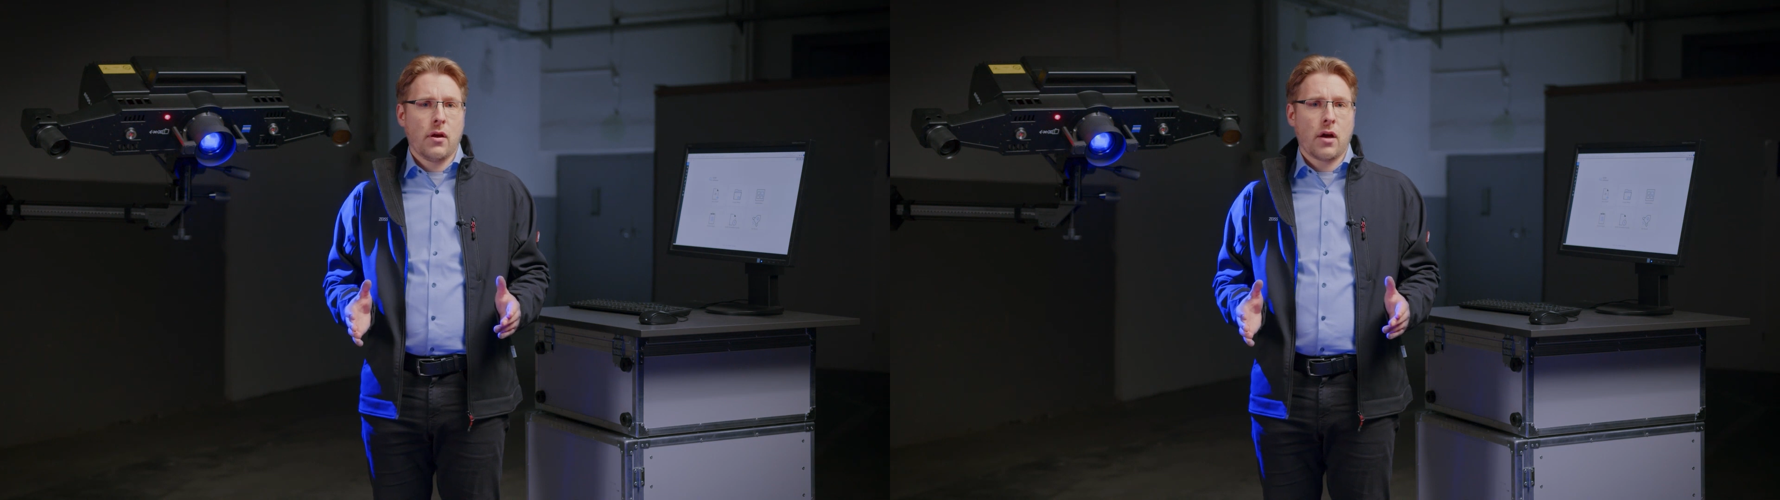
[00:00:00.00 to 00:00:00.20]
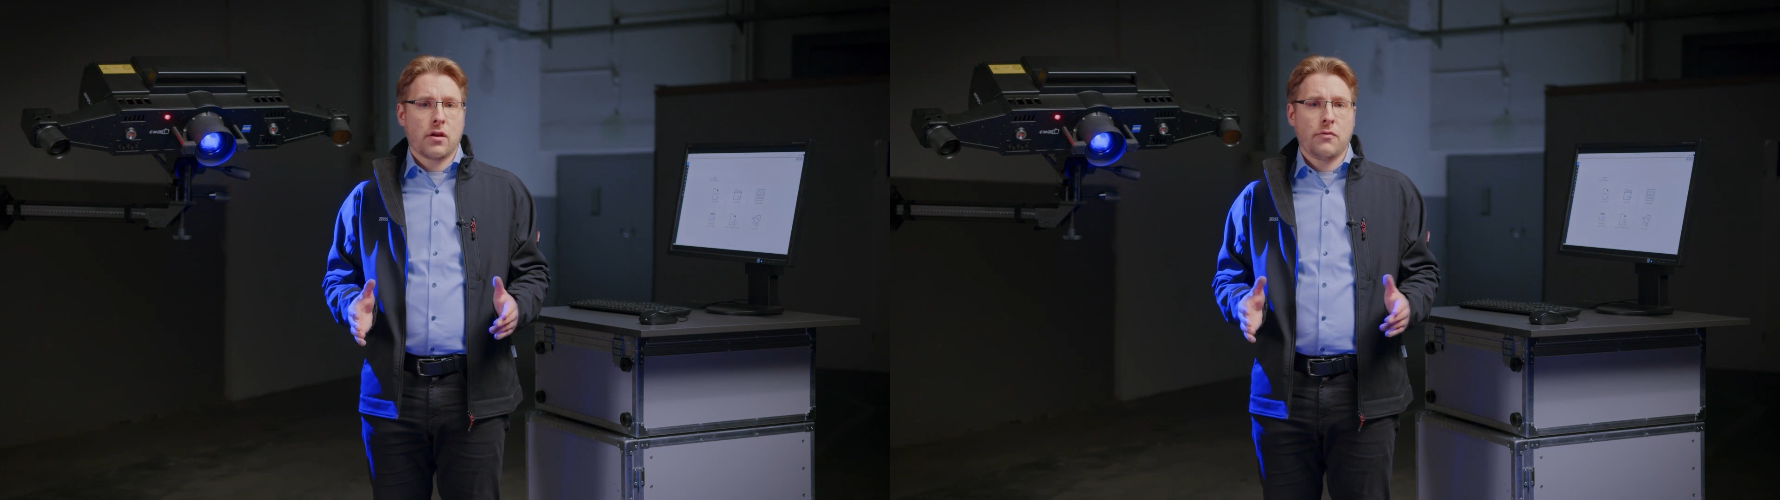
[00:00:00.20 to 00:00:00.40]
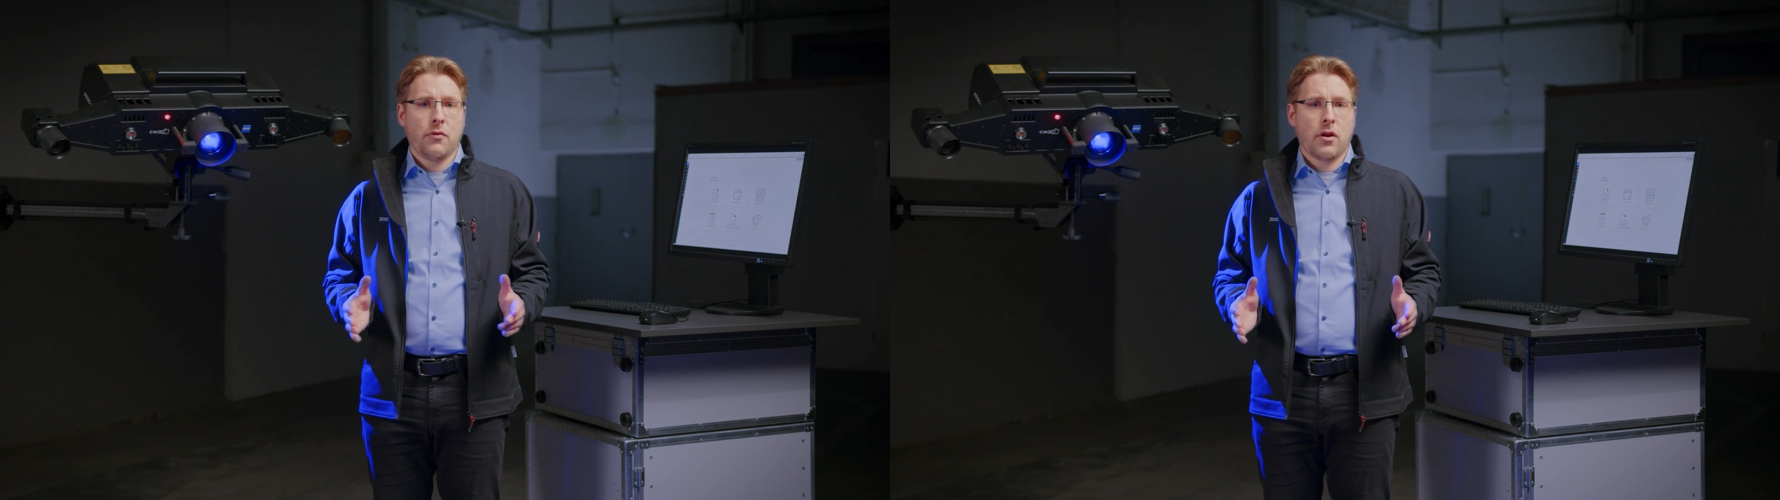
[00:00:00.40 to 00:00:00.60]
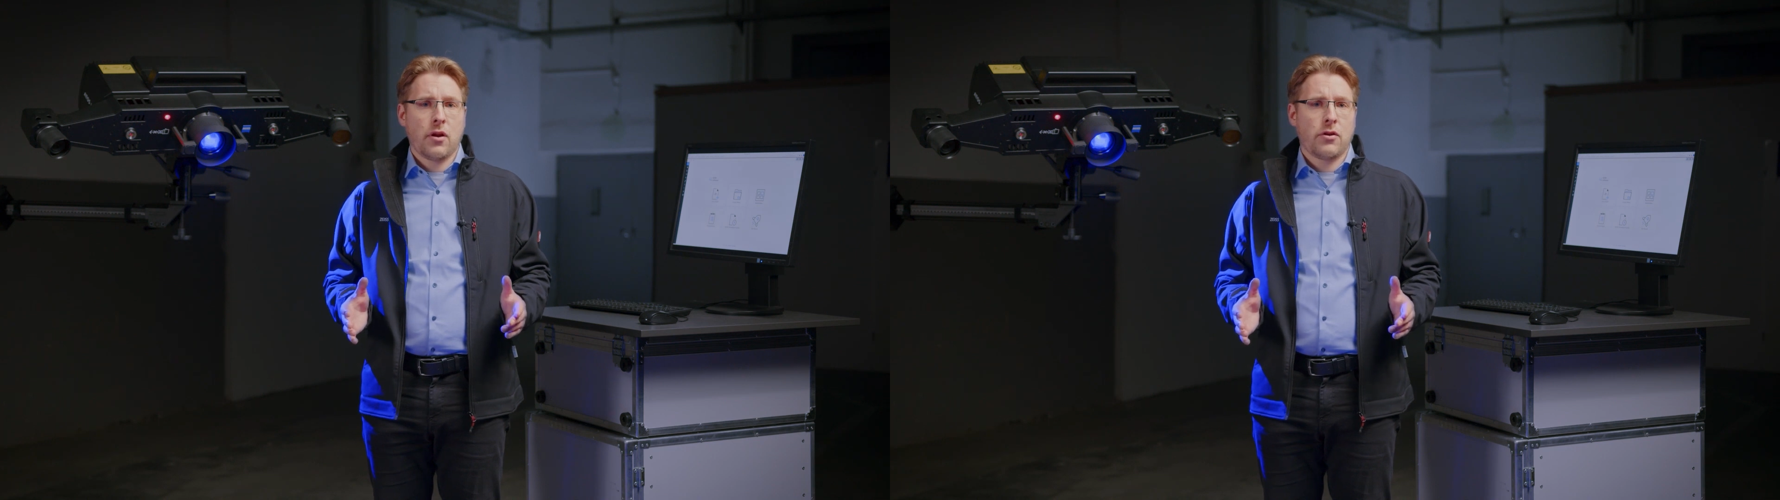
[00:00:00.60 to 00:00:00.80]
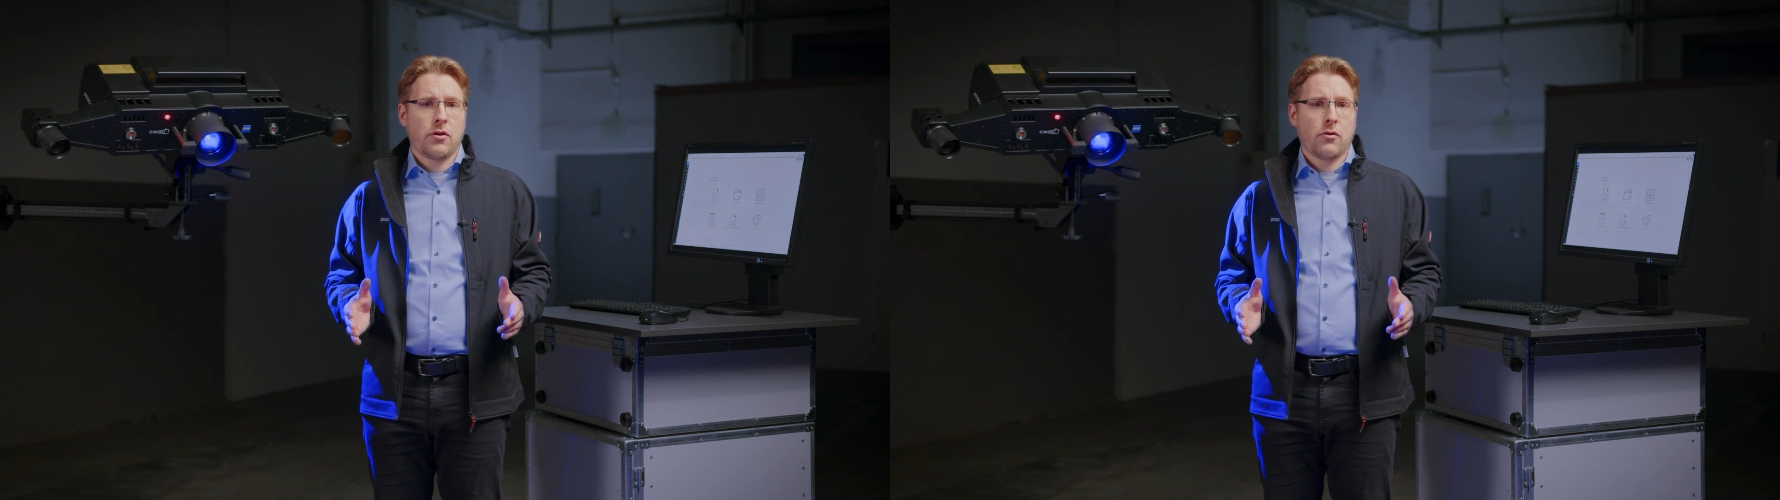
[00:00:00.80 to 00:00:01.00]
are
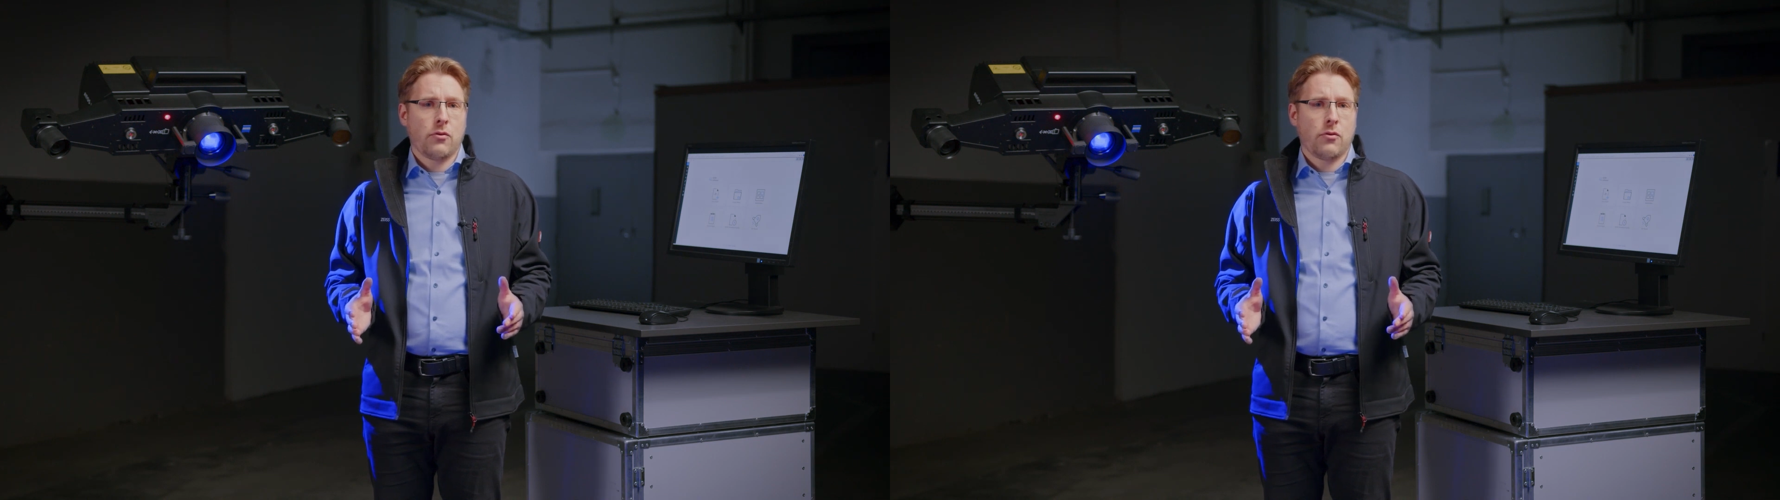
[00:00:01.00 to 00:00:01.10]
difficult to